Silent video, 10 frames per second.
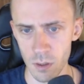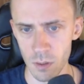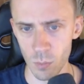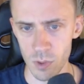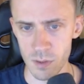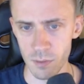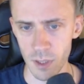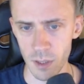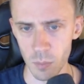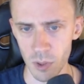What's
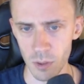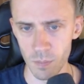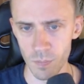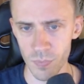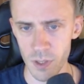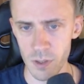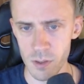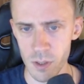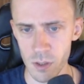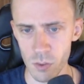available?
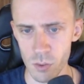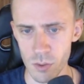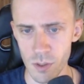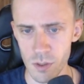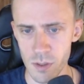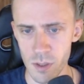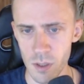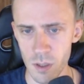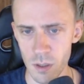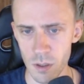iZi
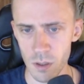USDT,